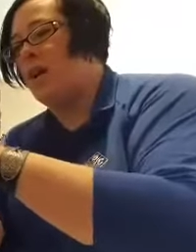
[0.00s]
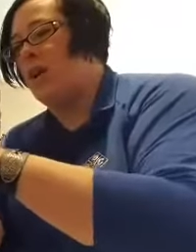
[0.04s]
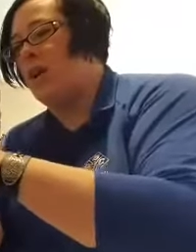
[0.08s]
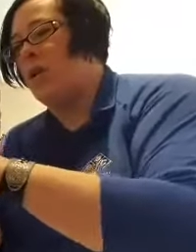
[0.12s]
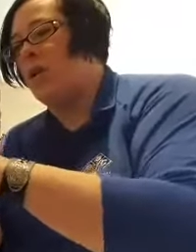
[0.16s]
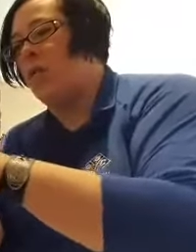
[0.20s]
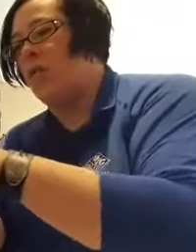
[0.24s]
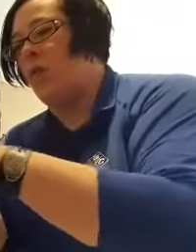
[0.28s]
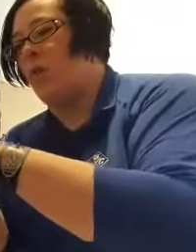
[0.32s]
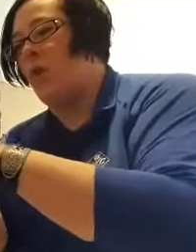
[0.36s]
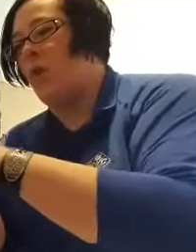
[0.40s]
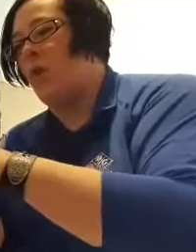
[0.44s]

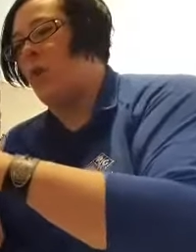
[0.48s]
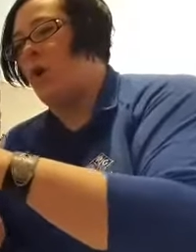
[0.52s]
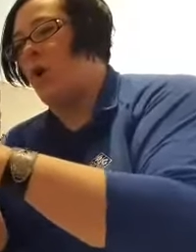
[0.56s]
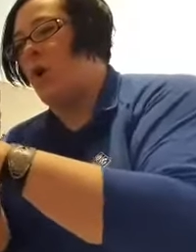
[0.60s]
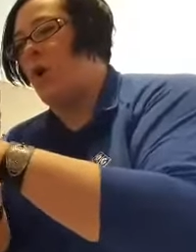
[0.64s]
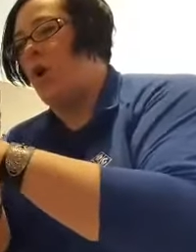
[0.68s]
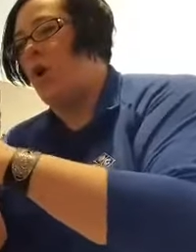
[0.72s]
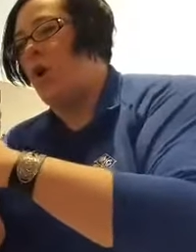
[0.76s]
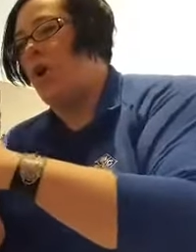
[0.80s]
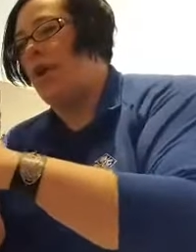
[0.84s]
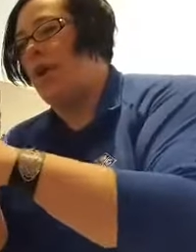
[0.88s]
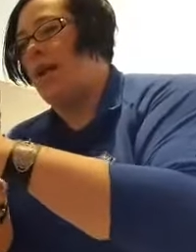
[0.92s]
you
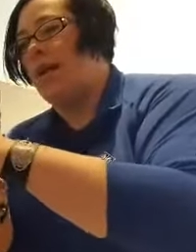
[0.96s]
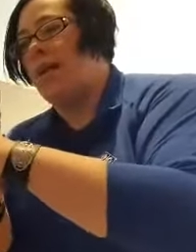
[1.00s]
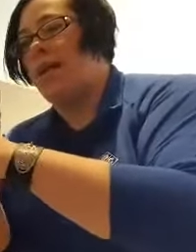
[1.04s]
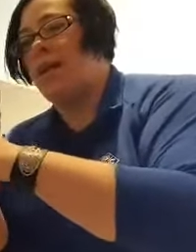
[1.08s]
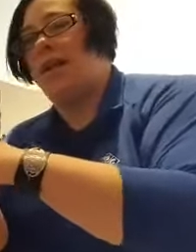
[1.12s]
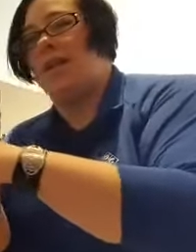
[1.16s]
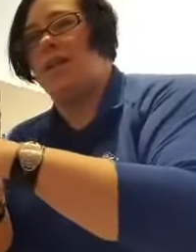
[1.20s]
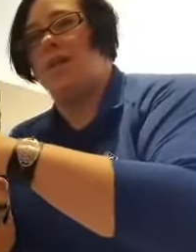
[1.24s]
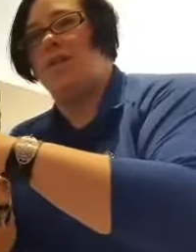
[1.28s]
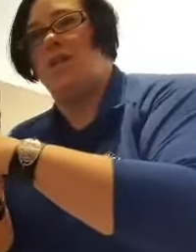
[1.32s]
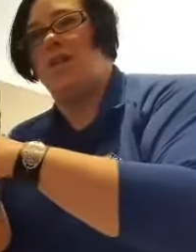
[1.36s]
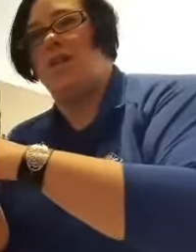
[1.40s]
roll it
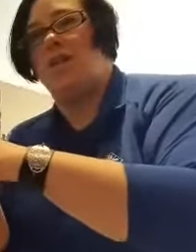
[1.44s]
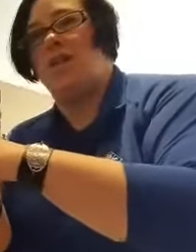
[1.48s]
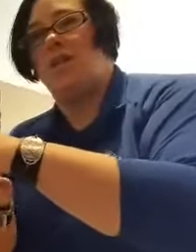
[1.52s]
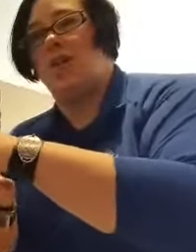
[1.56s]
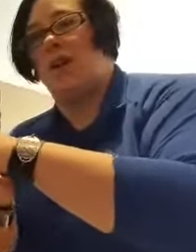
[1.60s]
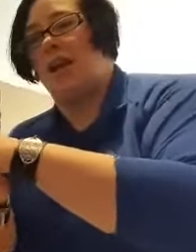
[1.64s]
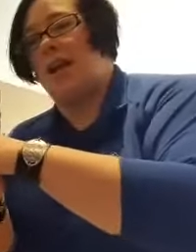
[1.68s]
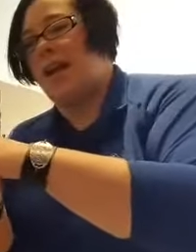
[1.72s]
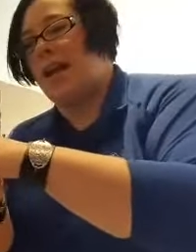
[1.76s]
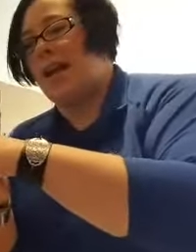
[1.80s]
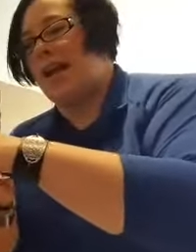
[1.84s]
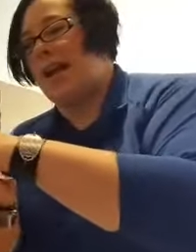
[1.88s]
into
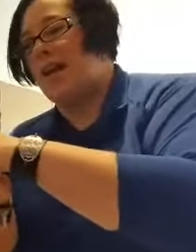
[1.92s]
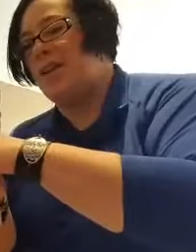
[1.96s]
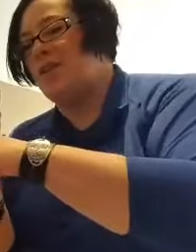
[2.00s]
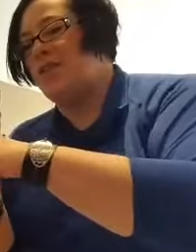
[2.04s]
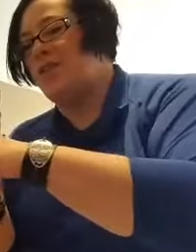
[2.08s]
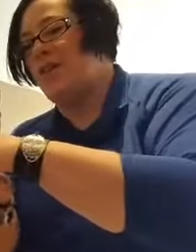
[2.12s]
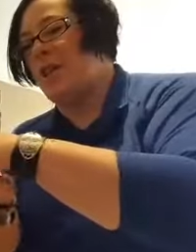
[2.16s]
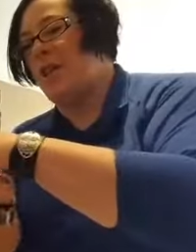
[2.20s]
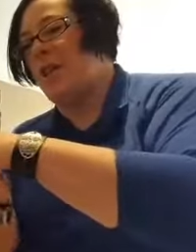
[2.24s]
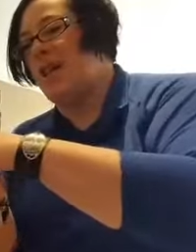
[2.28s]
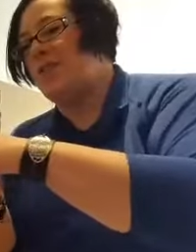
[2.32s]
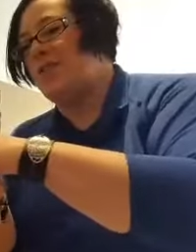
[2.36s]
your hand
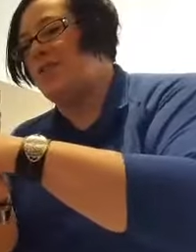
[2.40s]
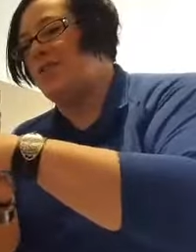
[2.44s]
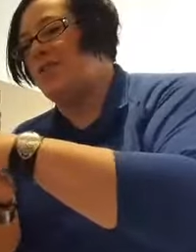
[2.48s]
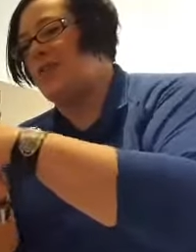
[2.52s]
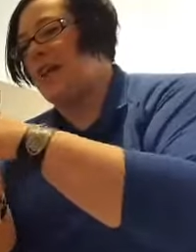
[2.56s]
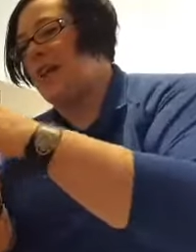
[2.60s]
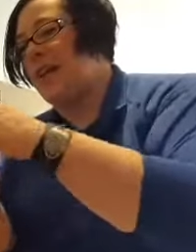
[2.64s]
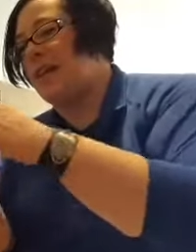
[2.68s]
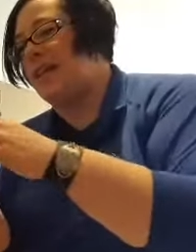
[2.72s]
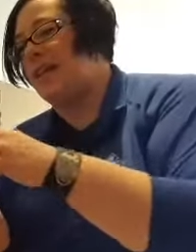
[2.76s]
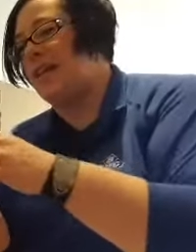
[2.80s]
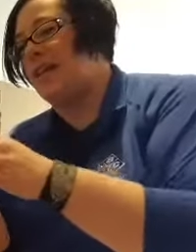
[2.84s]
just
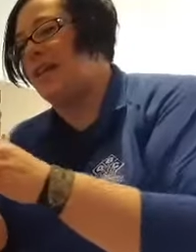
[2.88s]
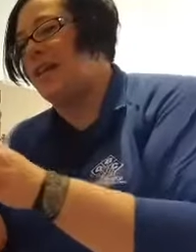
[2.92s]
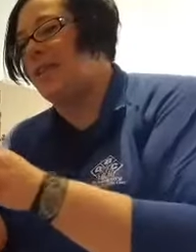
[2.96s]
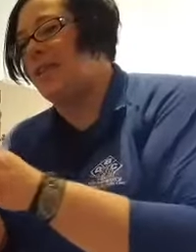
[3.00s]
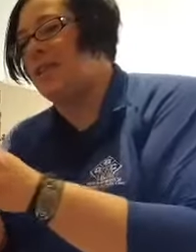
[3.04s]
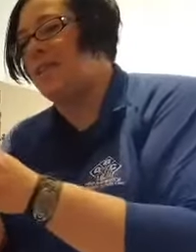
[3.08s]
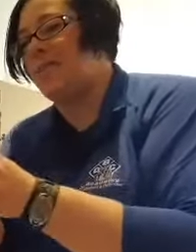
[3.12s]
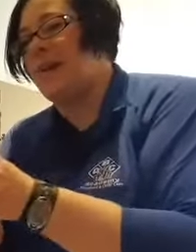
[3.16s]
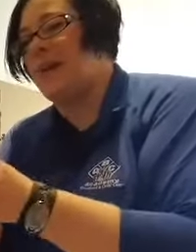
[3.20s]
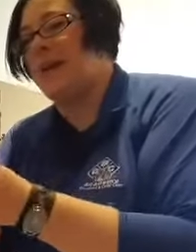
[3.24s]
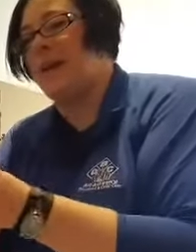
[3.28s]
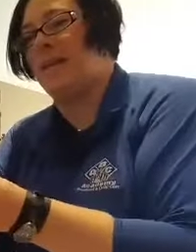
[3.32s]
gently
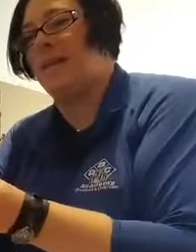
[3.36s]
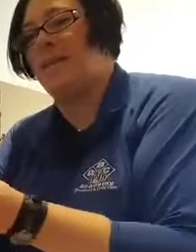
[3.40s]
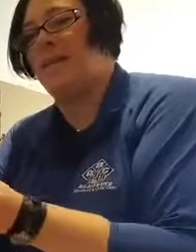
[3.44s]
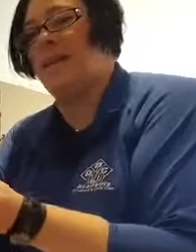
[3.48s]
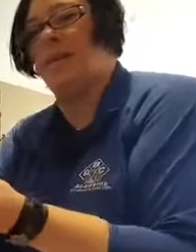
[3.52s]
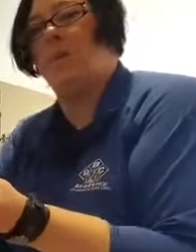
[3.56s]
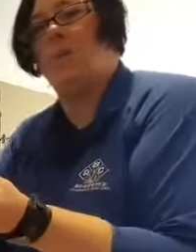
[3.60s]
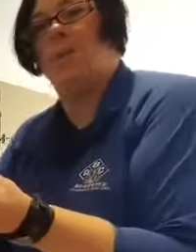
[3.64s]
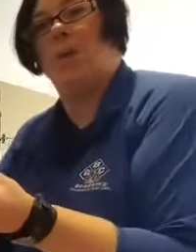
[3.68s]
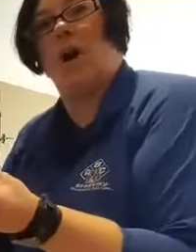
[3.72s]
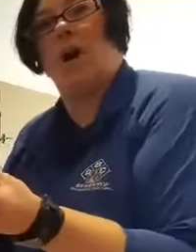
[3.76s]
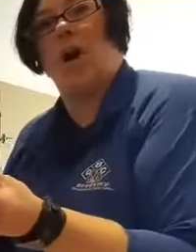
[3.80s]
to make a
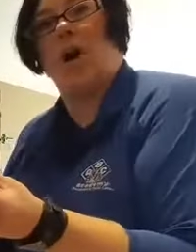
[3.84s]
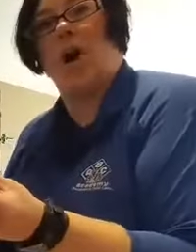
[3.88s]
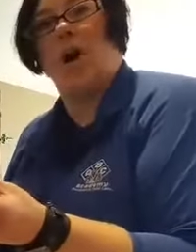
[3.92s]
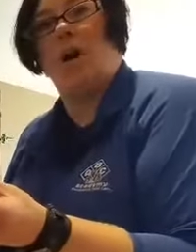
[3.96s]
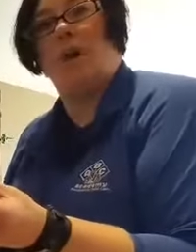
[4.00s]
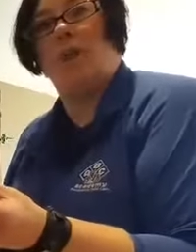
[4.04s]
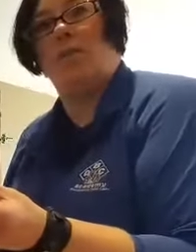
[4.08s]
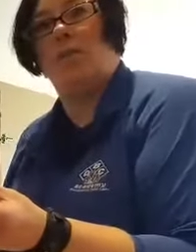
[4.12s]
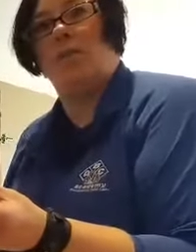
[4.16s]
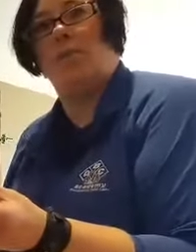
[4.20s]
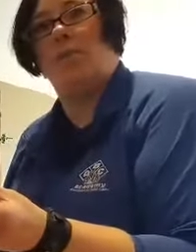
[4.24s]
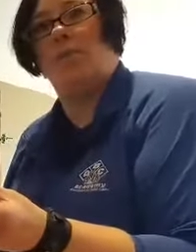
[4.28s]
little
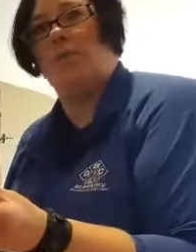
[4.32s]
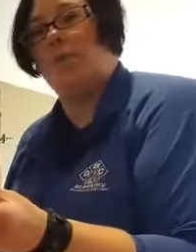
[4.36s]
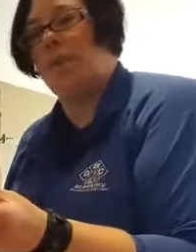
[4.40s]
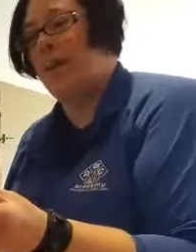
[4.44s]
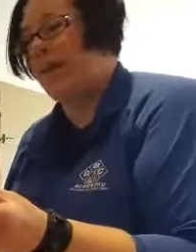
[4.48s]
ball.